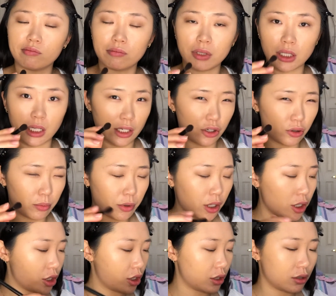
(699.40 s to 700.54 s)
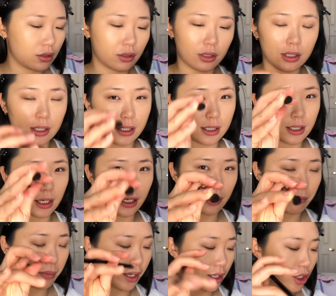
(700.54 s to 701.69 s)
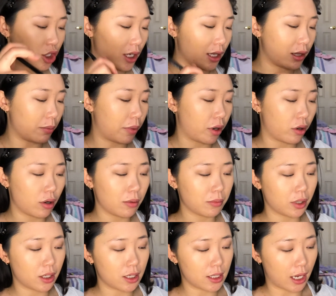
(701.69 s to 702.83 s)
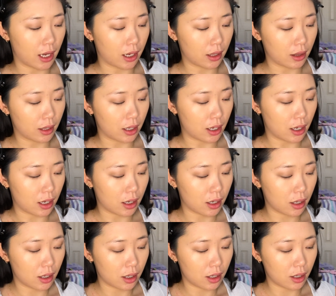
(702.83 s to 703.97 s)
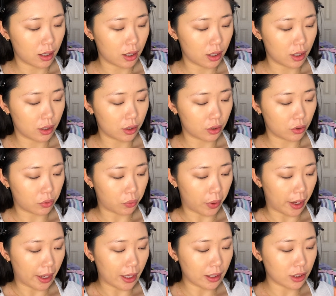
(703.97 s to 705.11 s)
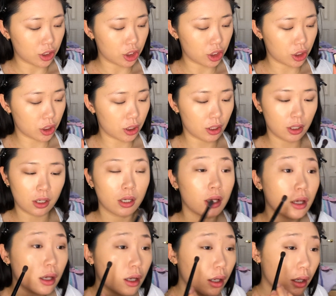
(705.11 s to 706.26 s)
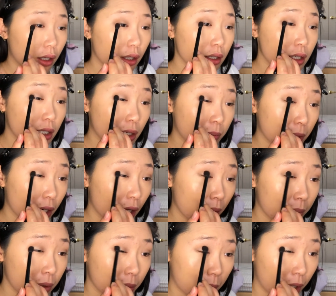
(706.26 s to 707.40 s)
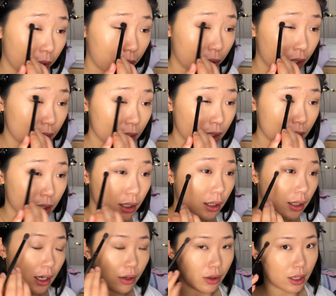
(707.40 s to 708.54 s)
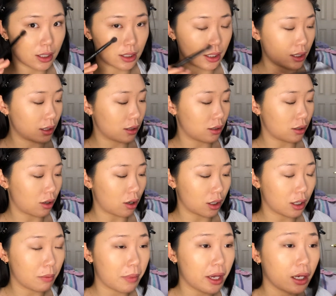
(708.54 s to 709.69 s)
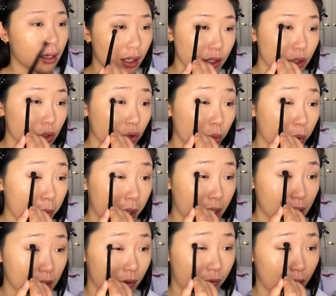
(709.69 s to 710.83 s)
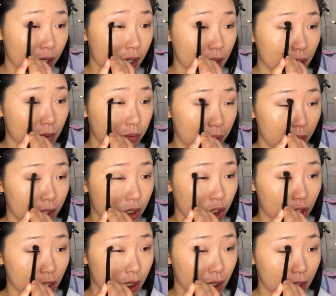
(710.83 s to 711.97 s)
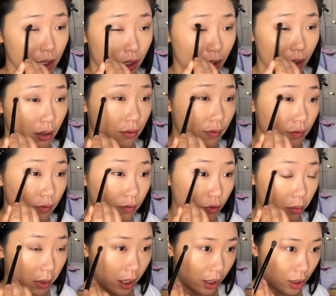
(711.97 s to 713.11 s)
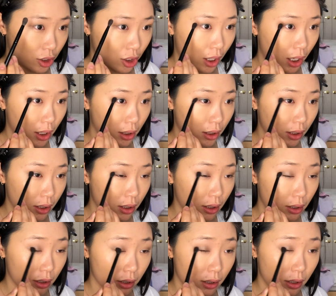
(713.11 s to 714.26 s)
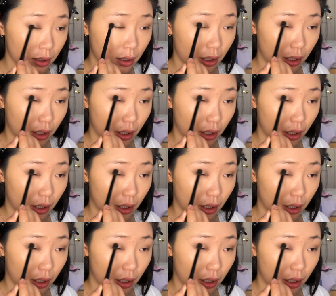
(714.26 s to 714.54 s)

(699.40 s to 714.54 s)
blender brush, it's like pinched at the barrel, I'm gonna take the beige and deepen up my crease. Now this is not gonna make a super big difference, but it's just enough for my Asian eyelids because